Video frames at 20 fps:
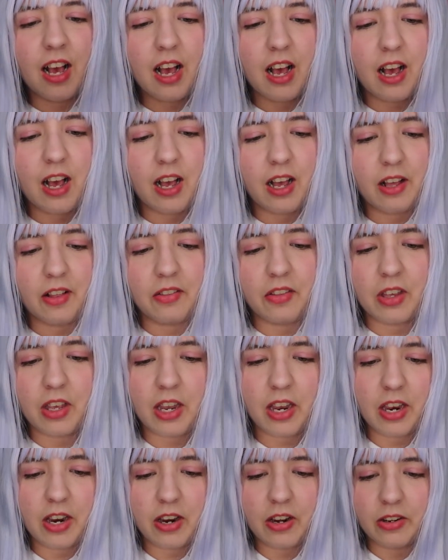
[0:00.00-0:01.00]
And
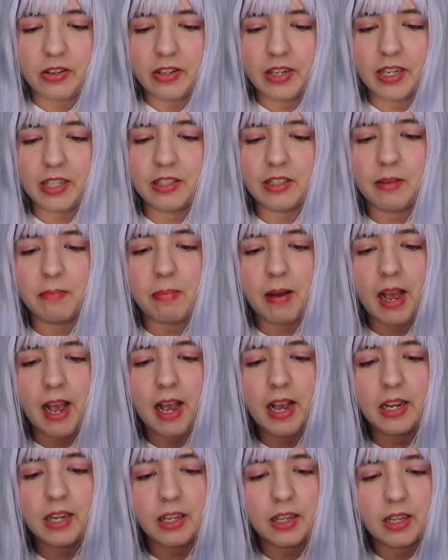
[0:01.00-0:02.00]
here is the
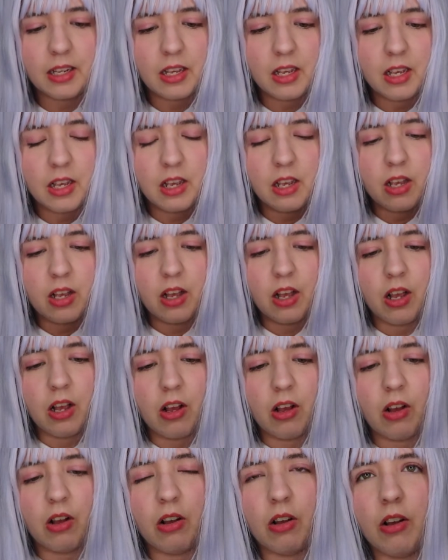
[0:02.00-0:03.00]
back
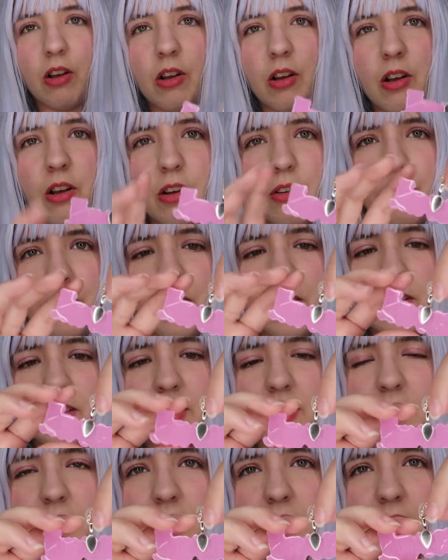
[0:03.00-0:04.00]
of
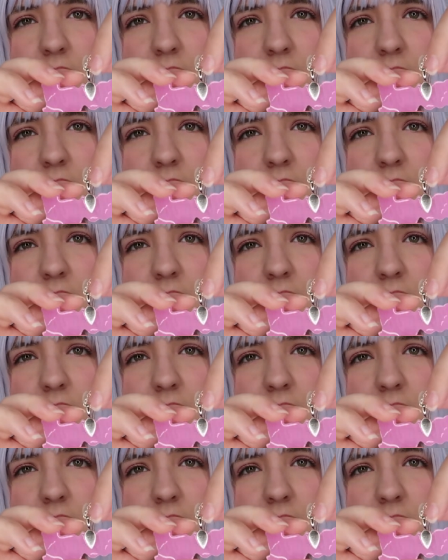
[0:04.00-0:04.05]
it.